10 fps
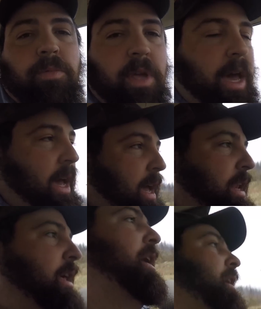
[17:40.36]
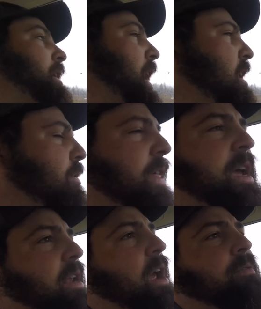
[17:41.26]
And I don't think
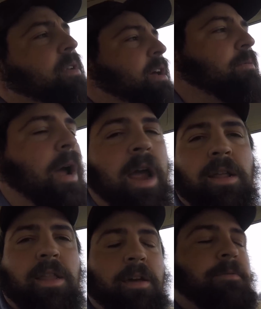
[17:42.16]
it ever did rain at that